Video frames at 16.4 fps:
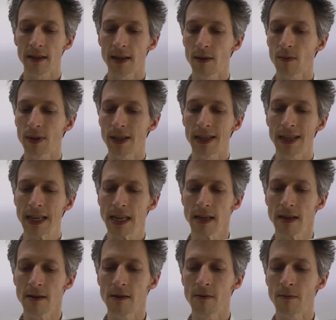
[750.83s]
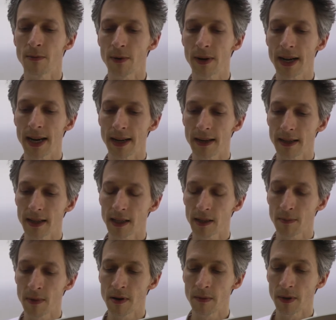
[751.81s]
that he wanted to kill Brad at this
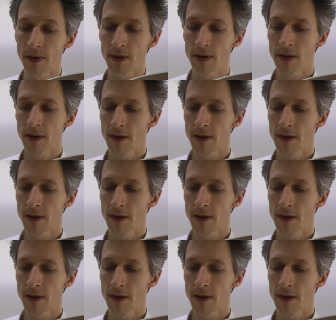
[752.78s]
moment.